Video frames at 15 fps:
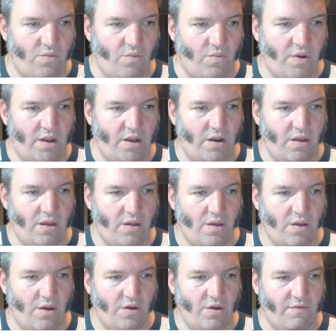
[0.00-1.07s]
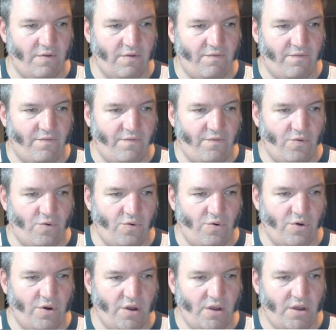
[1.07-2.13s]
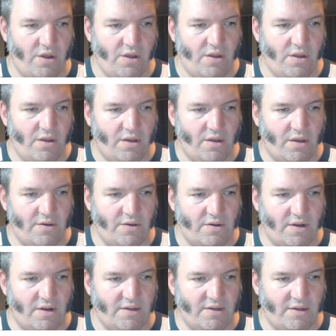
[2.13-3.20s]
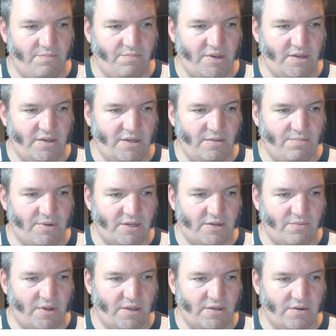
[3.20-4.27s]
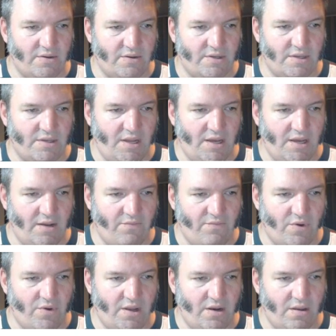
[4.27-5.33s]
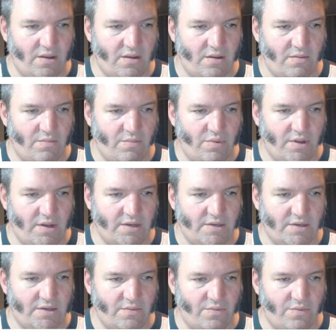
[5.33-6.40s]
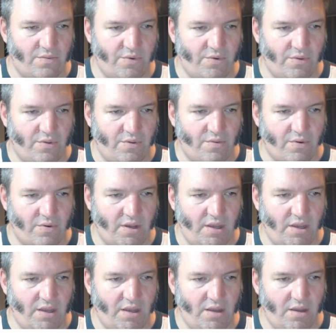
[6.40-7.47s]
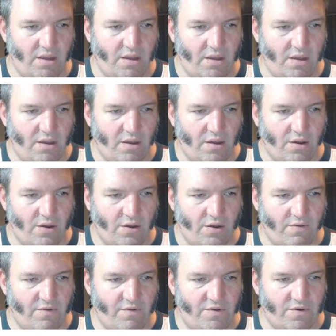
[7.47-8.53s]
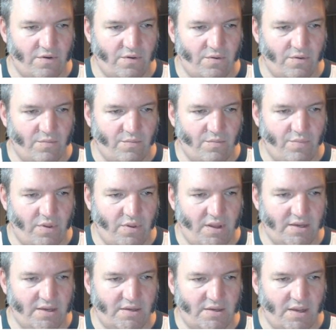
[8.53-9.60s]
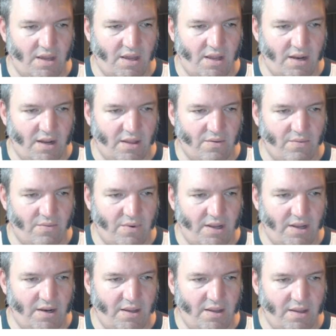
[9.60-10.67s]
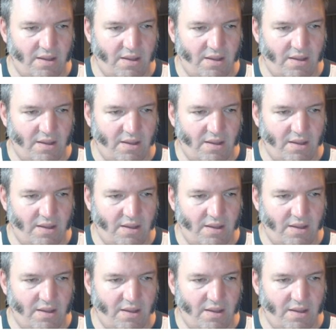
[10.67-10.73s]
1 over 4 cosine A. So BC plus 1, so it's -1 plus root 3 over 2 plus another 1.